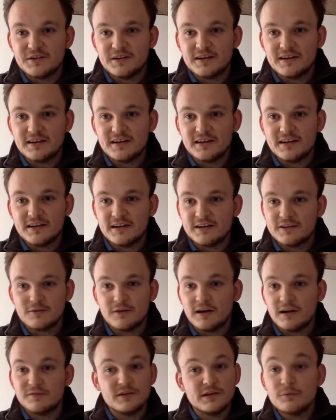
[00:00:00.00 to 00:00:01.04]
It's
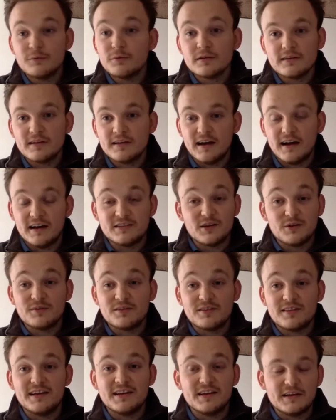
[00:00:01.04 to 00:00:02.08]
rife, and I don't
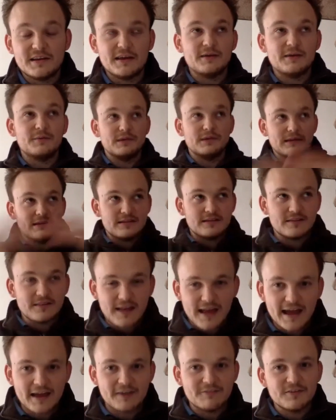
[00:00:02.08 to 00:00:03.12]
think it will
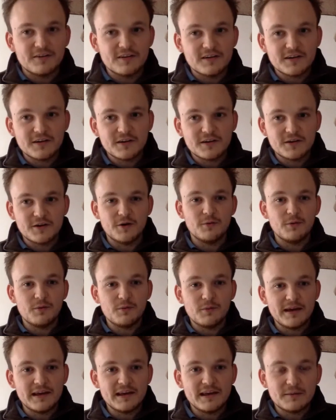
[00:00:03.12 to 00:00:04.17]
ever go
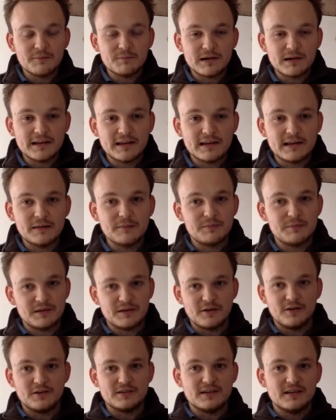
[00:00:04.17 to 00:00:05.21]
away completely,
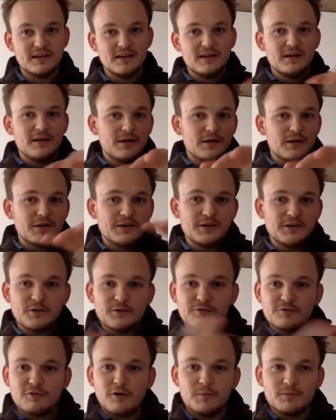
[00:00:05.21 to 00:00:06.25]
because
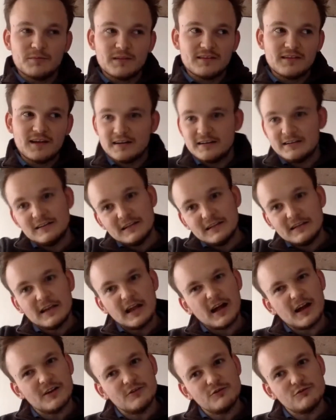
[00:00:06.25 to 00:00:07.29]
from the
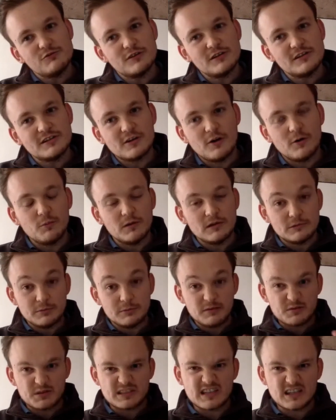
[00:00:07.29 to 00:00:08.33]
1900s onwards,
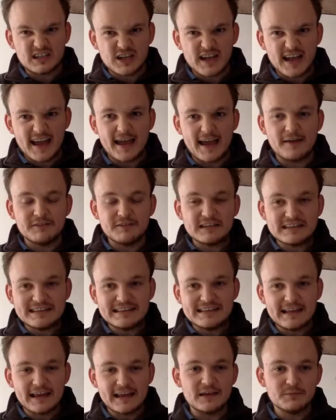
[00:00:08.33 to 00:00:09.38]
we were such a heavy
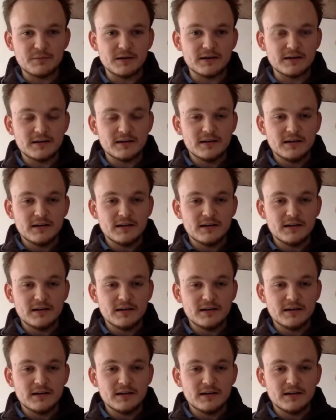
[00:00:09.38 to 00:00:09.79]
labor